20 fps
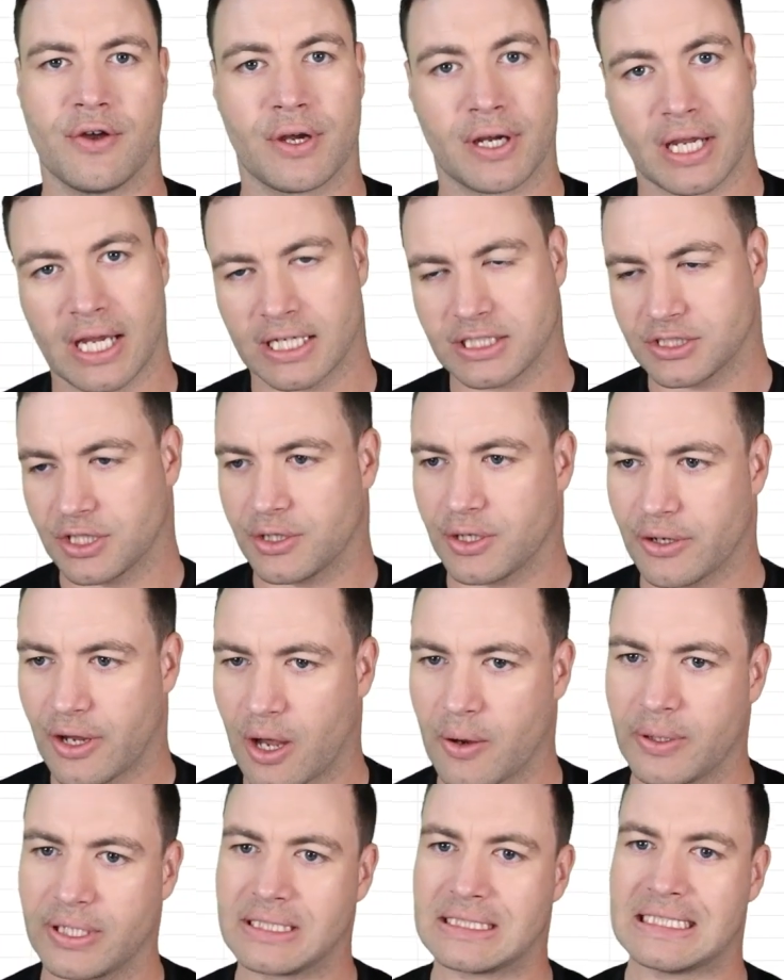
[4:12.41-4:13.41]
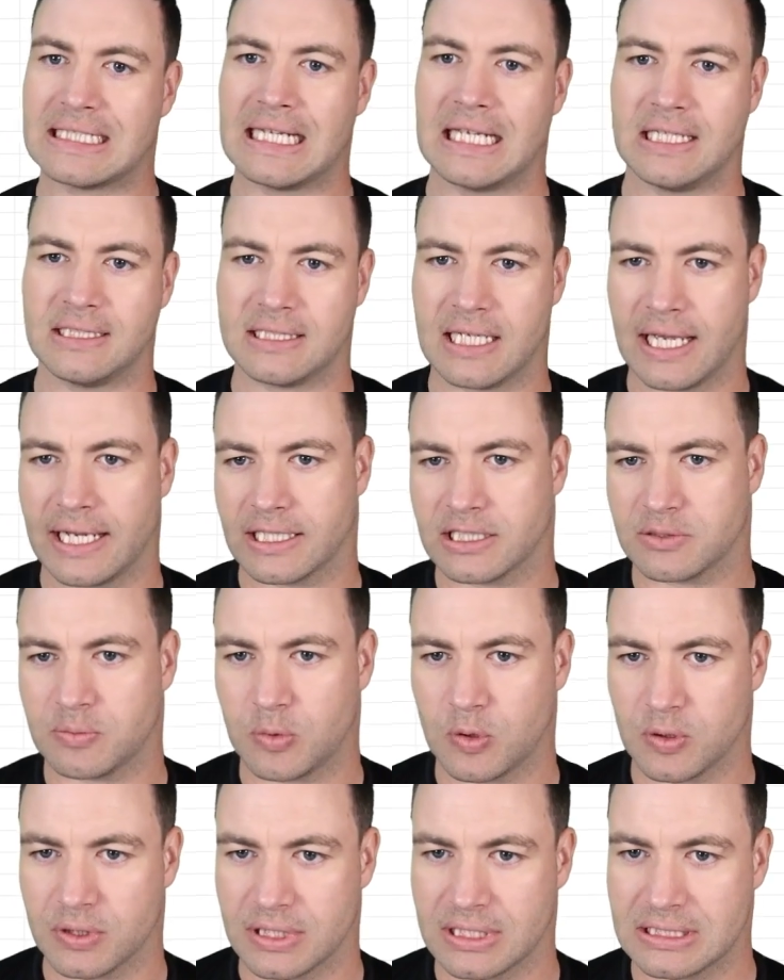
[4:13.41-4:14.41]
Okay. So you're going to need to
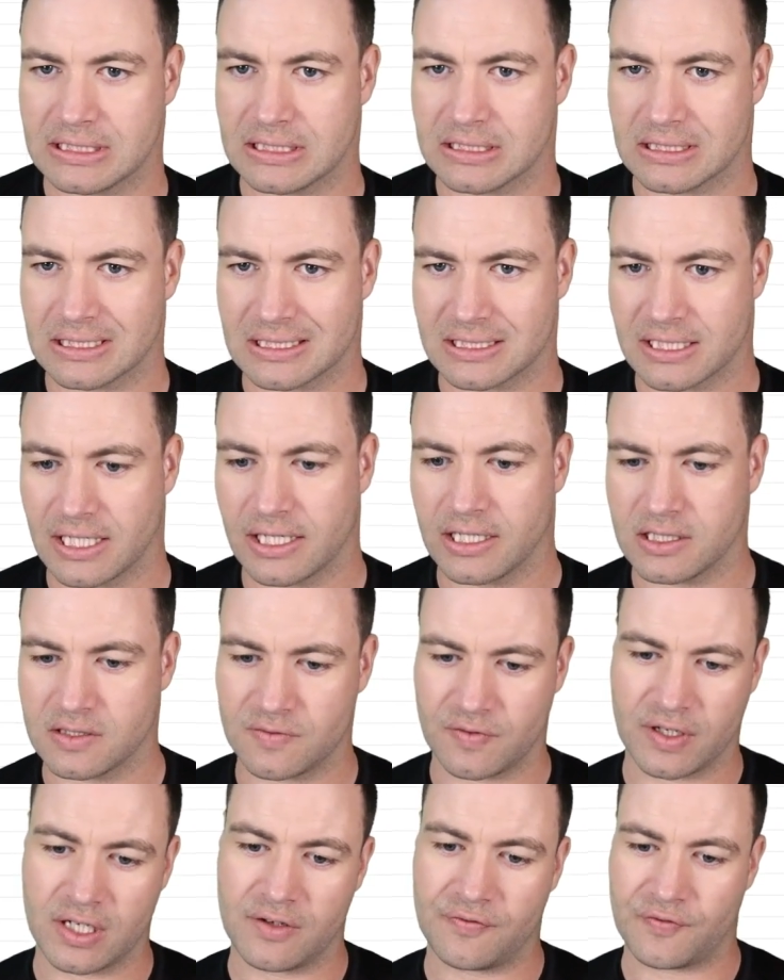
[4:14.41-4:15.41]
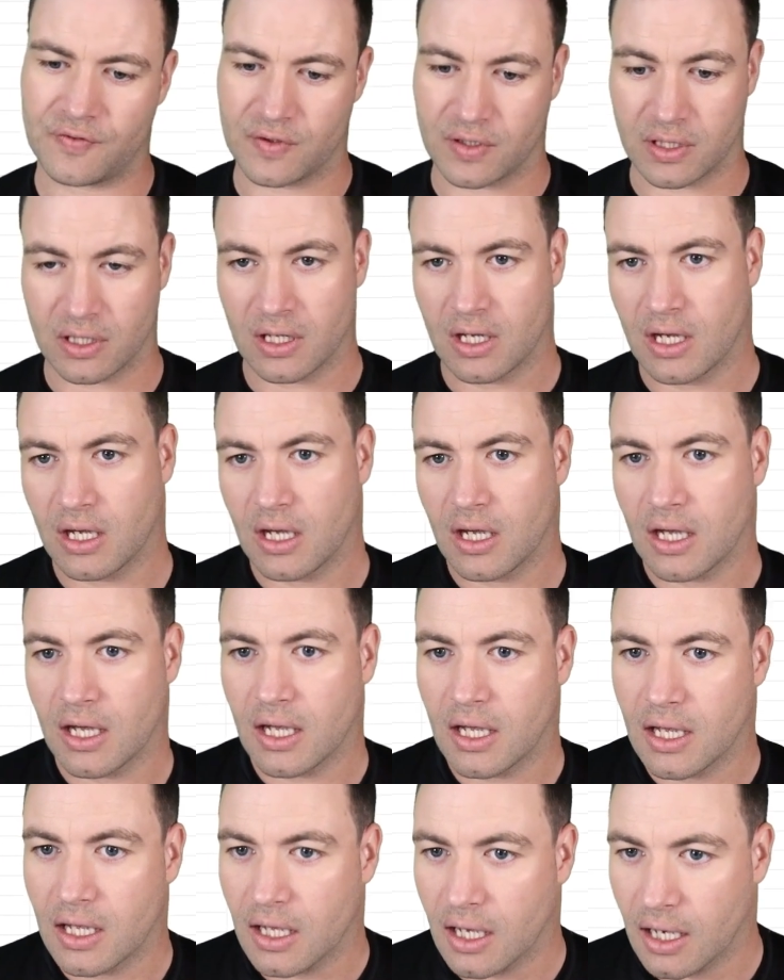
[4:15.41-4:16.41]
export this as a CSV
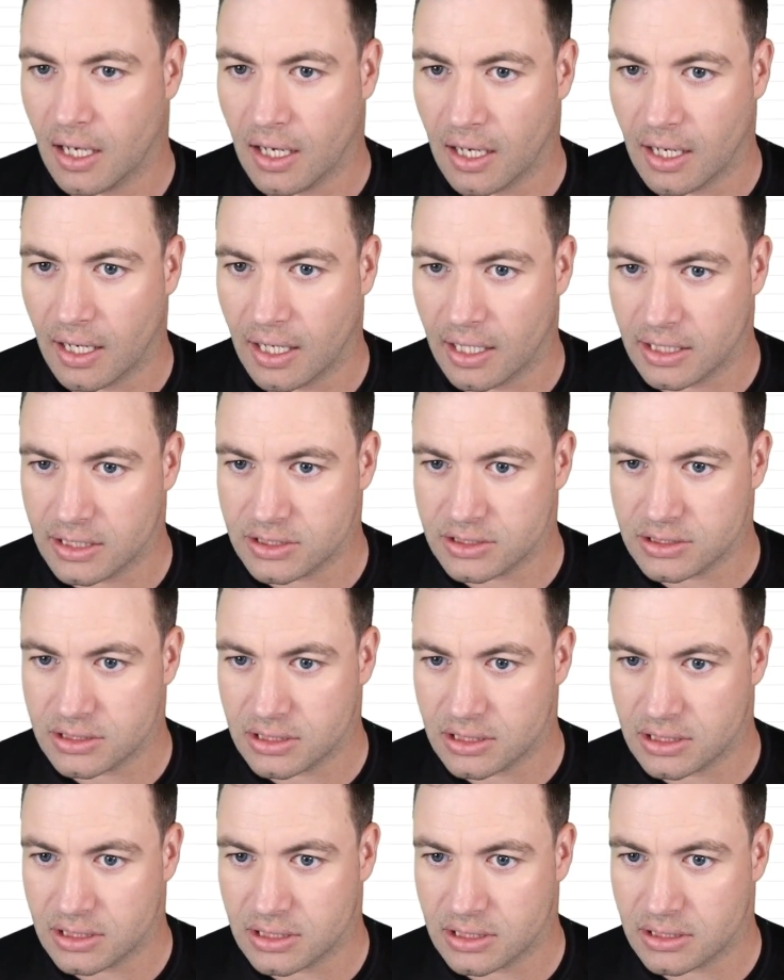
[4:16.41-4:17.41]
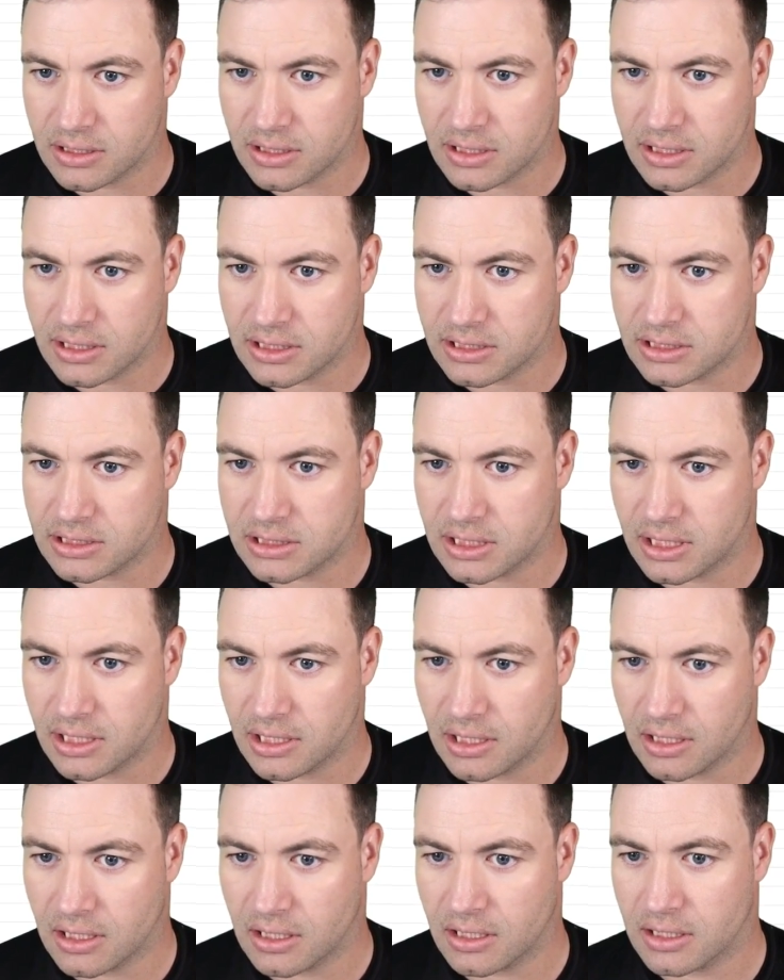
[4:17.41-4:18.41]
for this
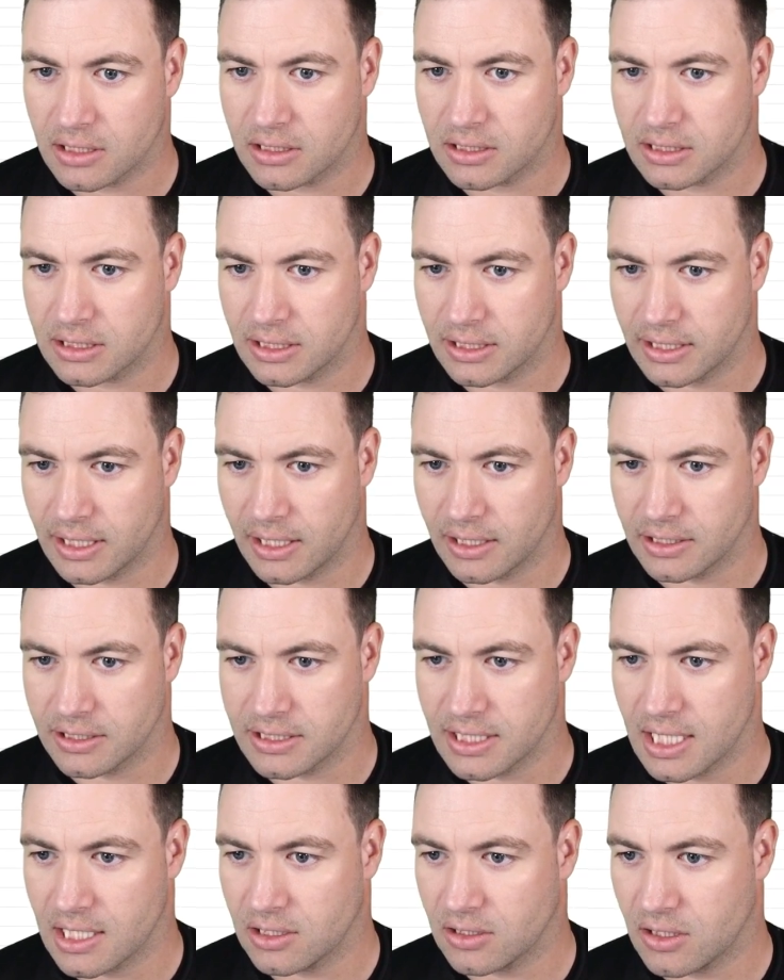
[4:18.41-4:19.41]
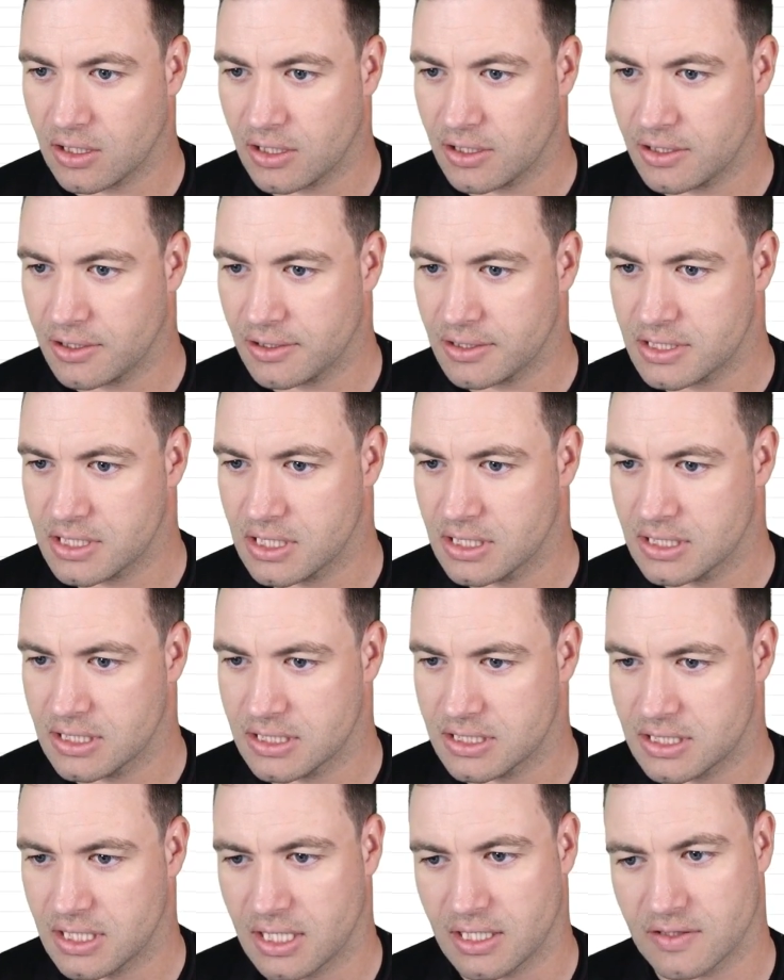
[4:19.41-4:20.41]
here, and then downloads,
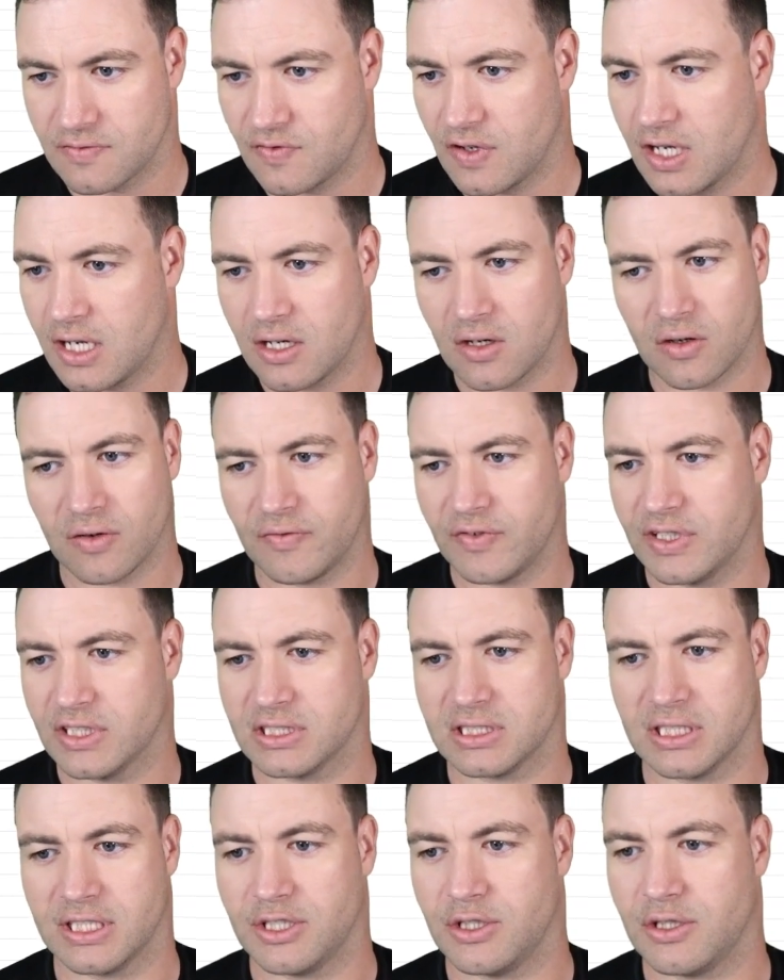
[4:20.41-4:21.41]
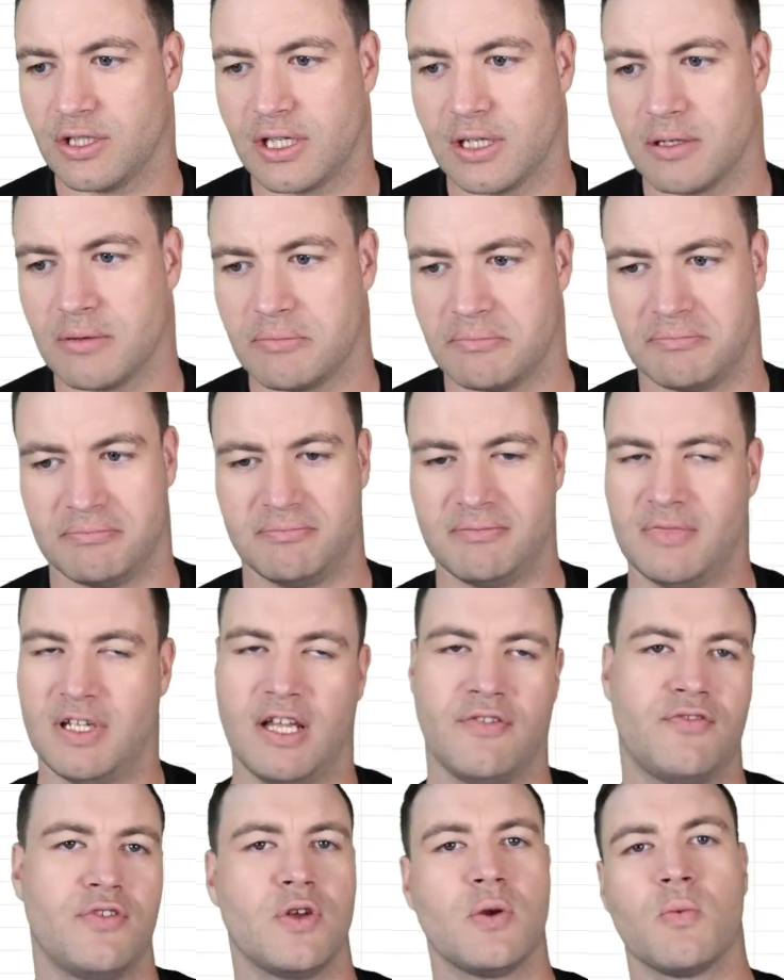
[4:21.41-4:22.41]
CSV, and obviously you can,
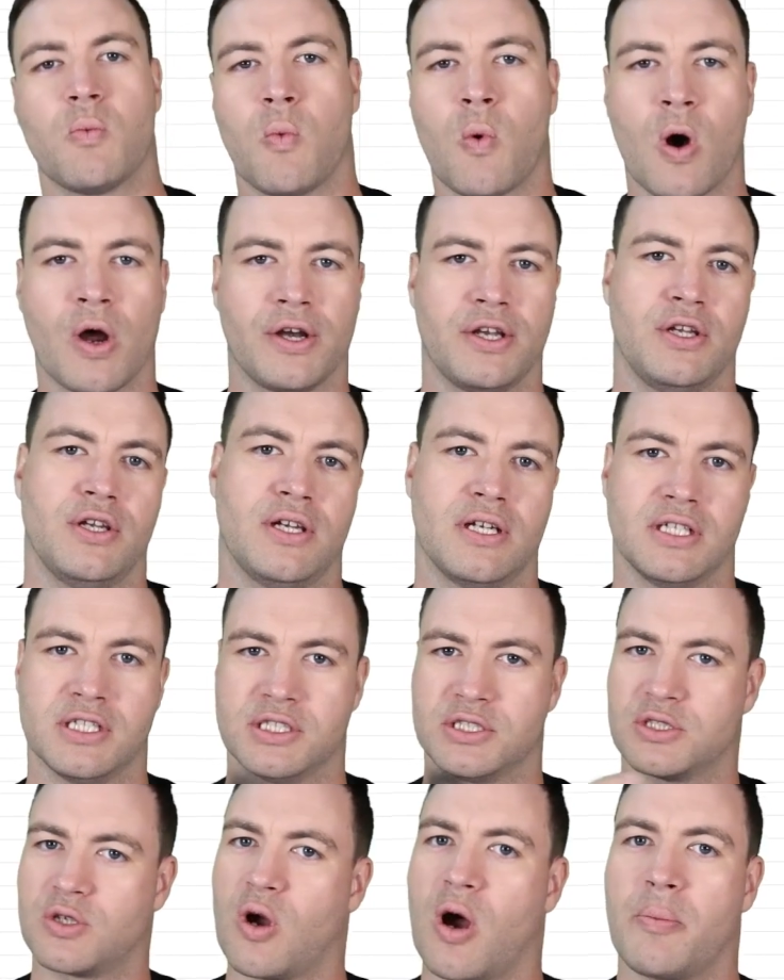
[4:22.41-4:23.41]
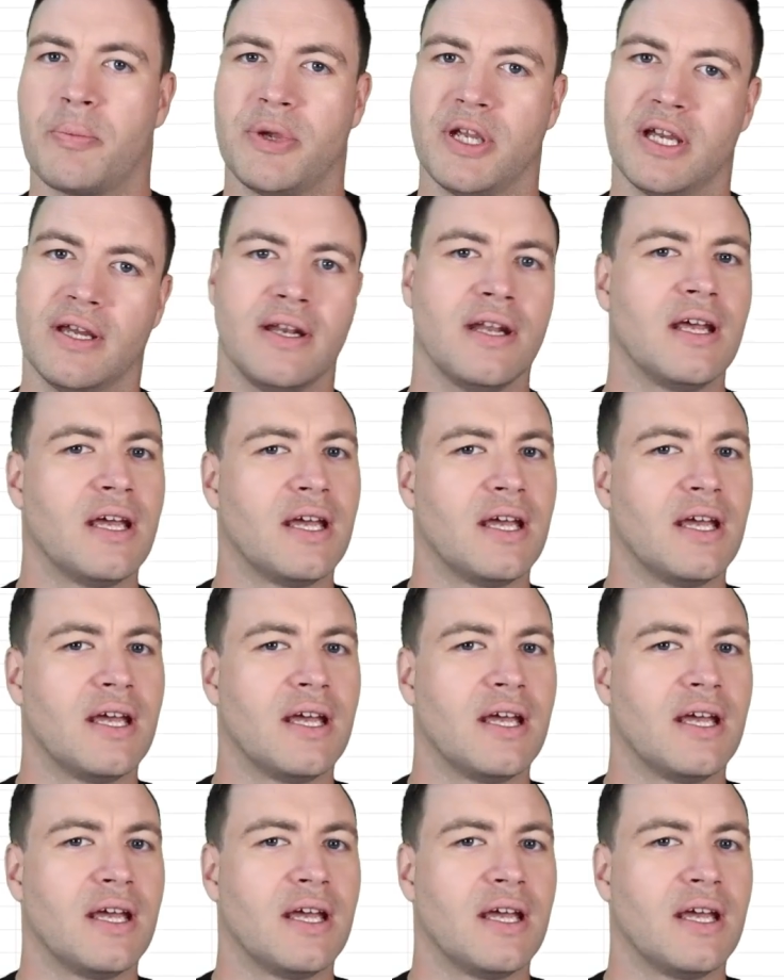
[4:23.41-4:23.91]
if you want, you can just copy it,